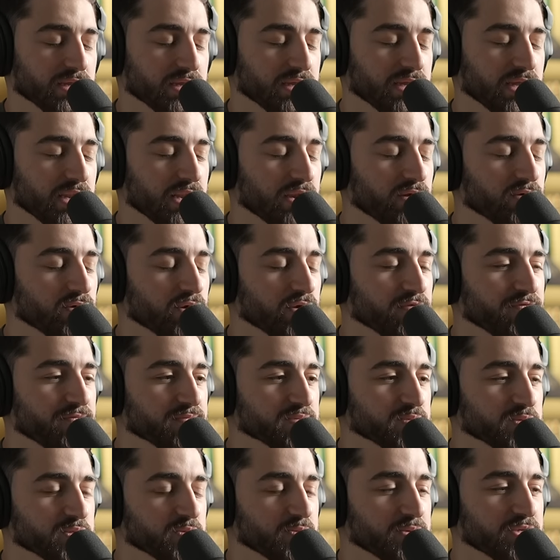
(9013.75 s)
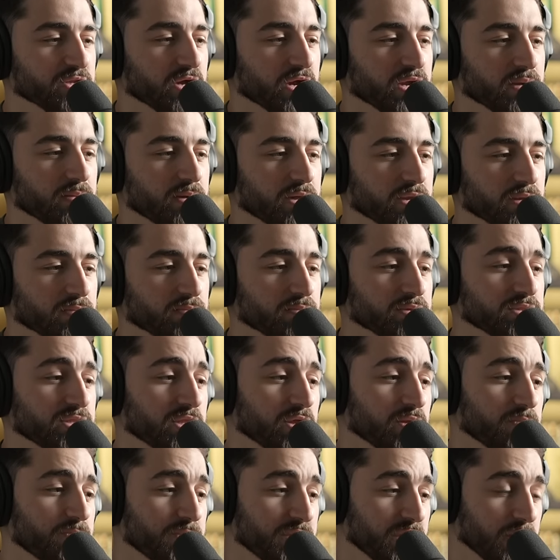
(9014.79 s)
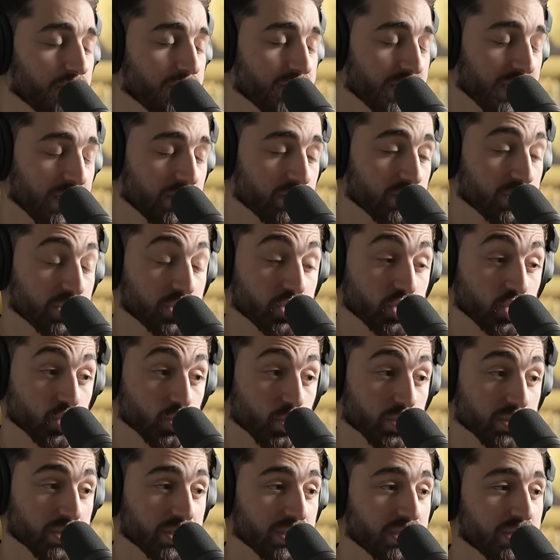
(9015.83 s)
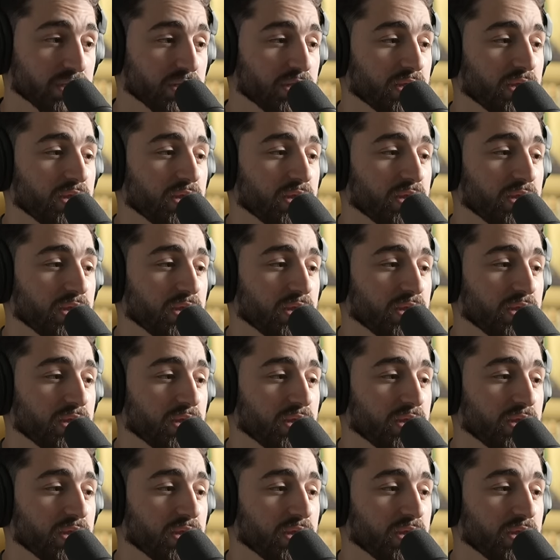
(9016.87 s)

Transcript: again, I don't know if I'm supposed to be talking about them, but they'll be coming out shortly.